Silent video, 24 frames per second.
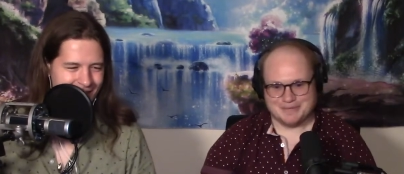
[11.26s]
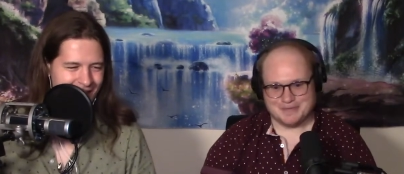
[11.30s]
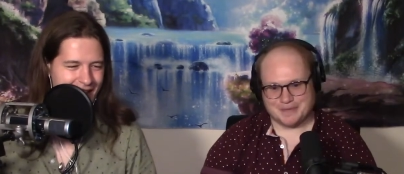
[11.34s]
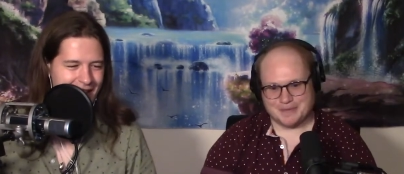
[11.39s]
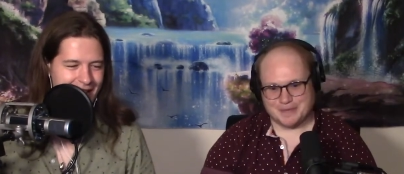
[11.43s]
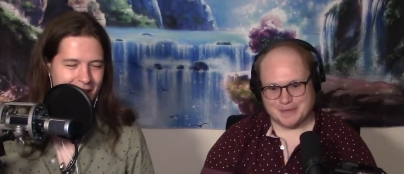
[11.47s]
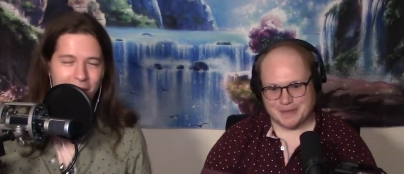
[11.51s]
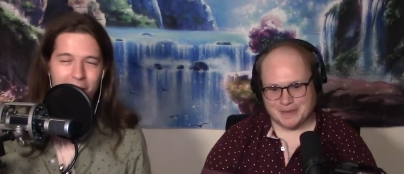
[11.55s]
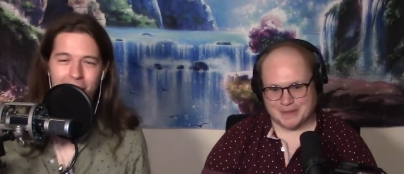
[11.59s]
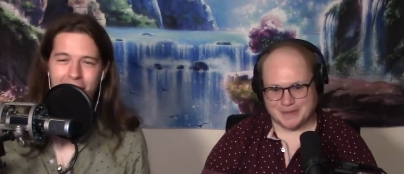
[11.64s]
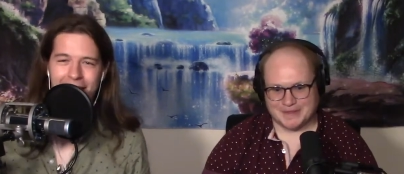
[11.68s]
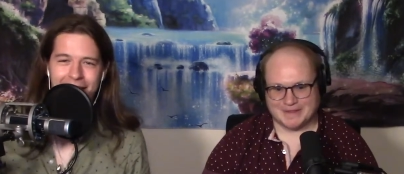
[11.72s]

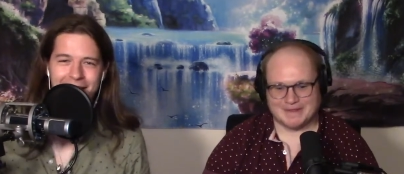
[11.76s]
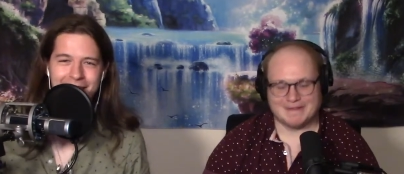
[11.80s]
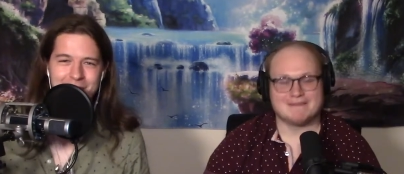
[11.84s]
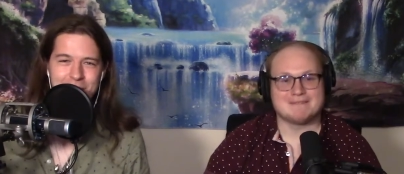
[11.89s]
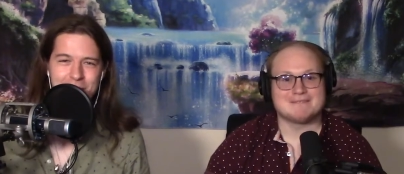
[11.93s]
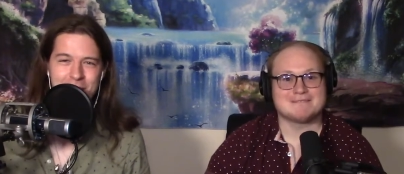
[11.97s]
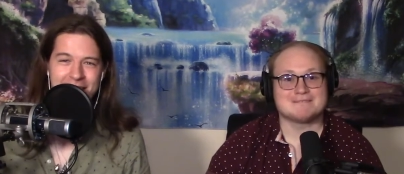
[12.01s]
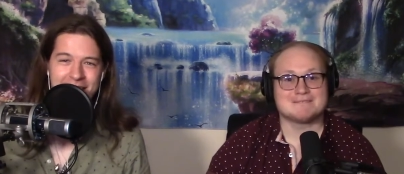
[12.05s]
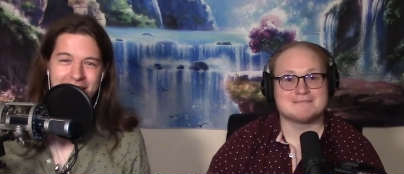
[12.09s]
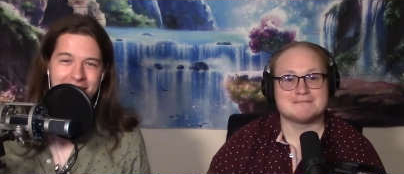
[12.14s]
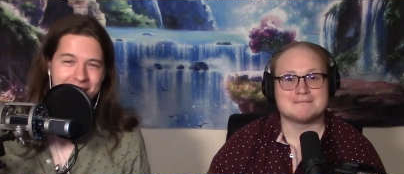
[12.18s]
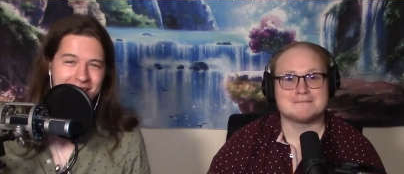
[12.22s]
Speaker 1: Anyway,
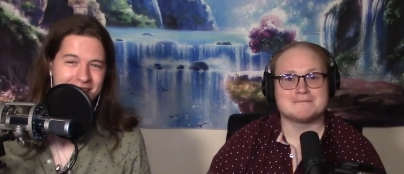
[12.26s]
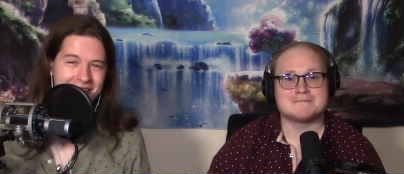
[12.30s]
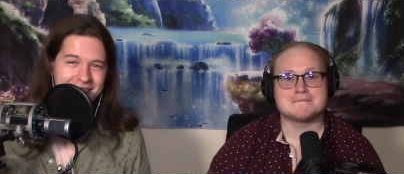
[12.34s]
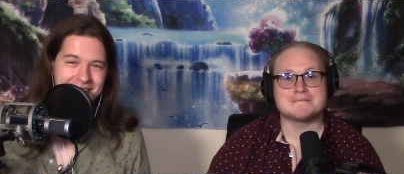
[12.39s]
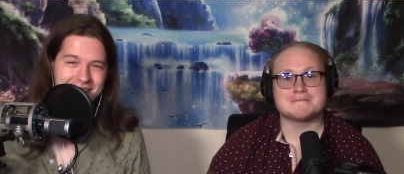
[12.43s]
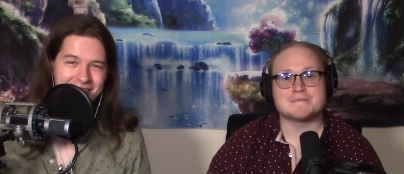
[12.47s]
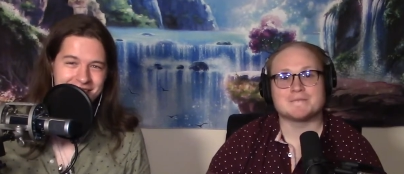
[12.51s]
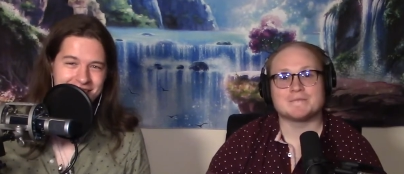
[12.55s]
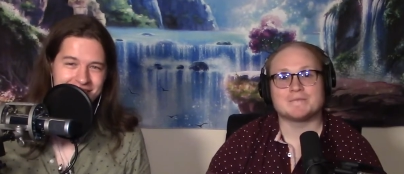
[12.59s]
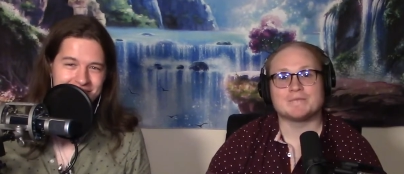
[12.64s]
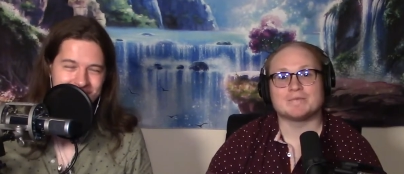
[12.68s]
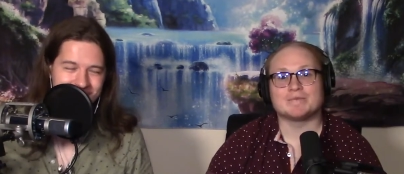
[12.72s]
speaking of things
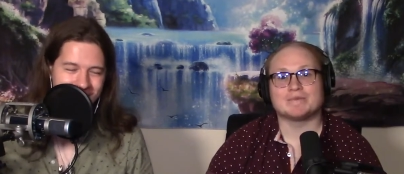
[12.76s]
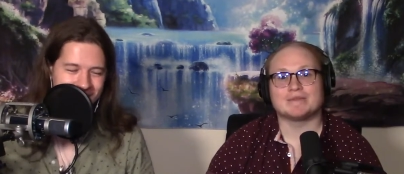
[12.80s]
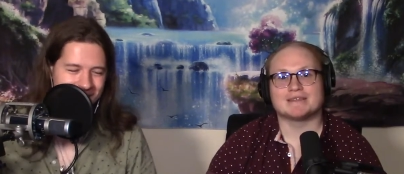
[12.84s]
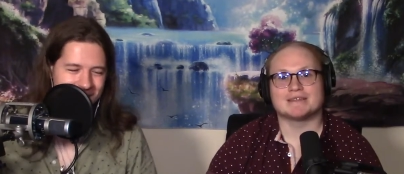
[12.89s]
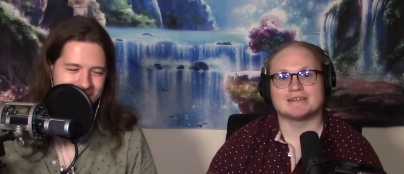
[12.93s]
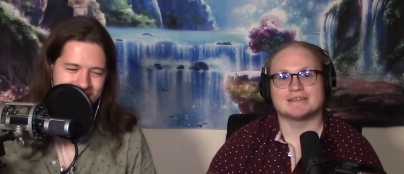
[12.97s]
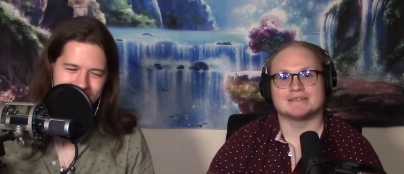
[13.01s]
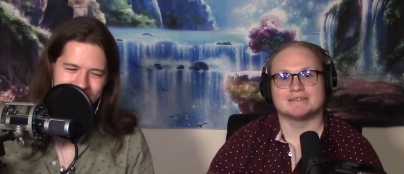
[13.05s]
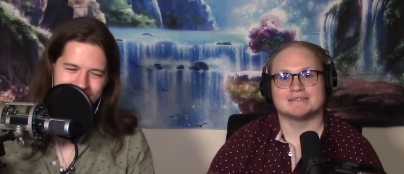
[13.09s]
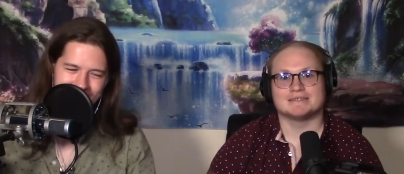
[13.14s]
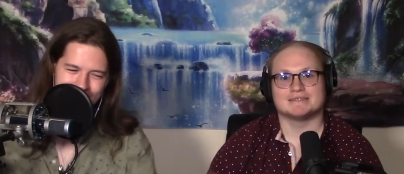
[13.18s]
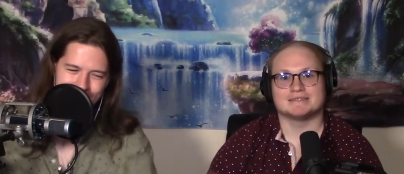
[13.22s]
to consider,
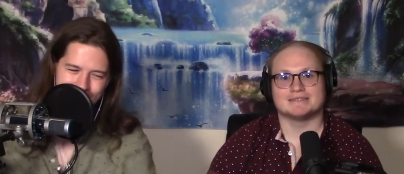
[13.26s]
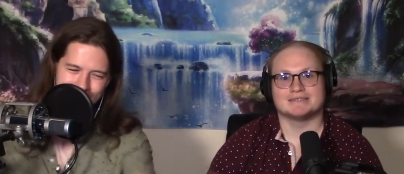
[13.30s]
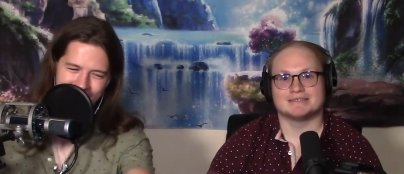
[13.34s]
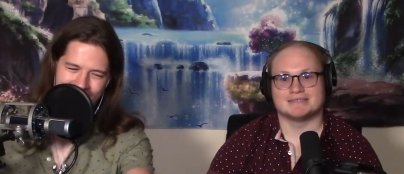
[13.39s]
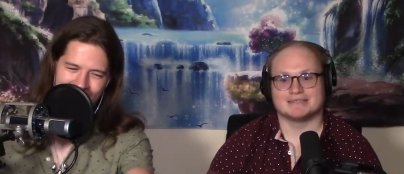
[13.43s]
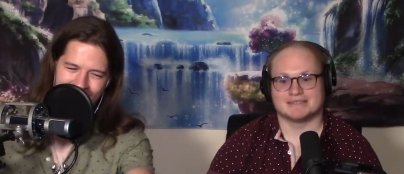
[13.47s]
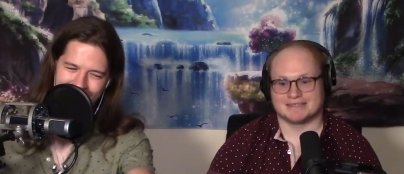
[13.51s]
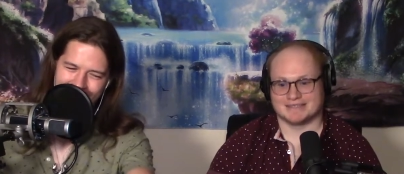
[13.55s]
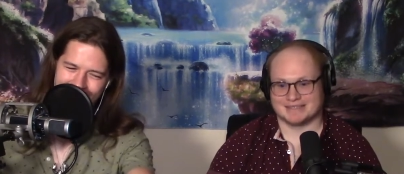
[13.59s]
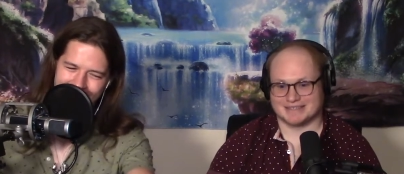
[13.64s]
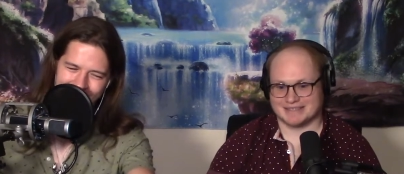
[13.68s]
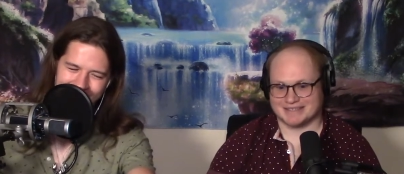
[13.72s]
Señor
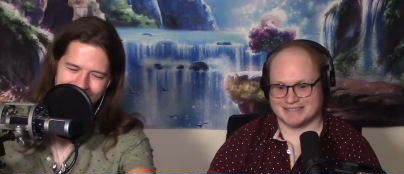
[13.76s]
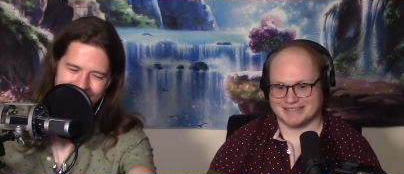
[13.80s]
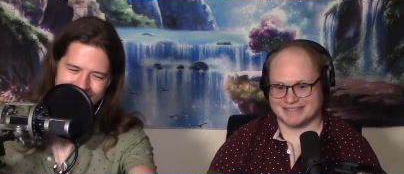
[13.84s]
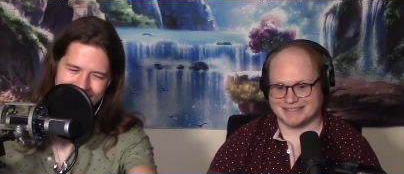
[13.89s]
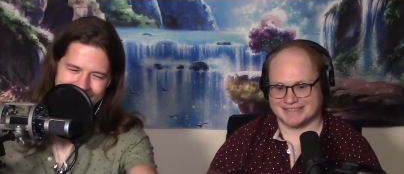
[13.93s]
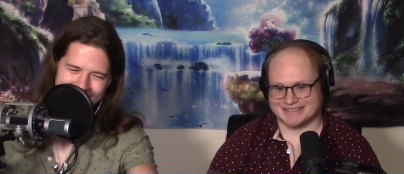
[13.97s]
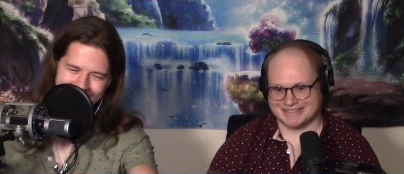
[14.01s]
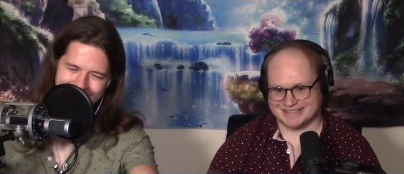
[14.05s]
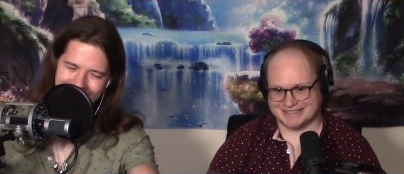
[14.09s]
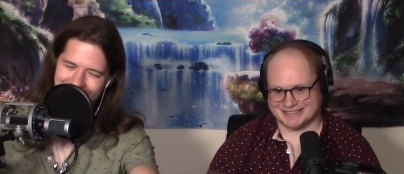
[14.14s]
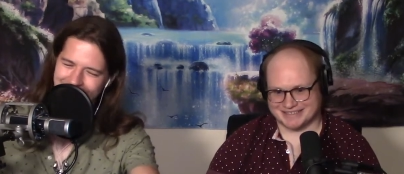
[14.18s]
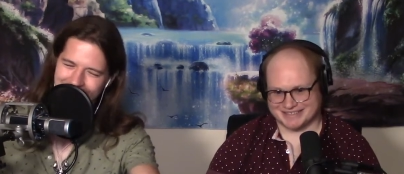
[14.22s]
Pelo
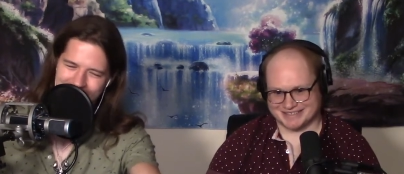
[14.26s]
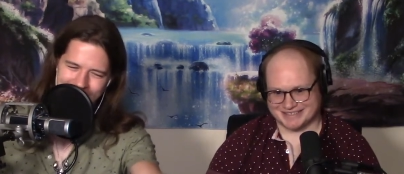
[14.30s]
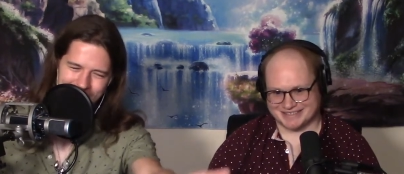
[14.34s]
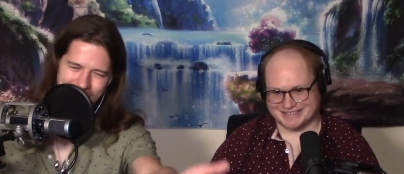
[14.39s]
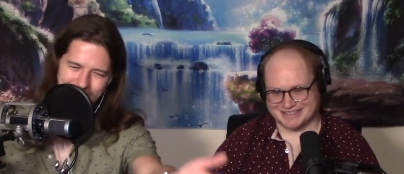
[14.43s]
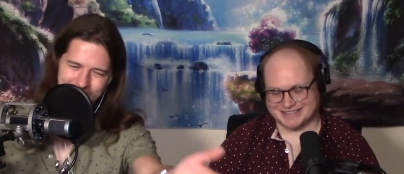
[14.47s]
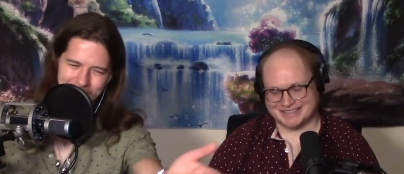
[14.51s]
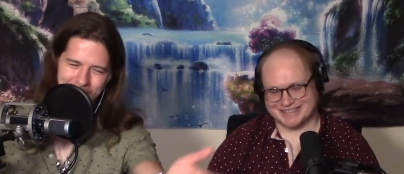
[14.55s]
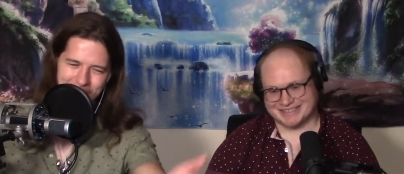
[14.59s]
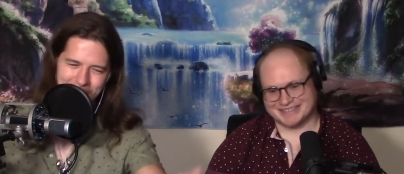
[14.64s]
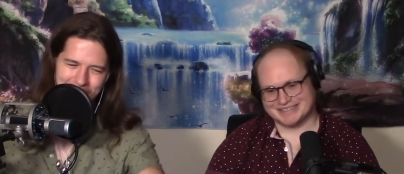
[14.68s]
released another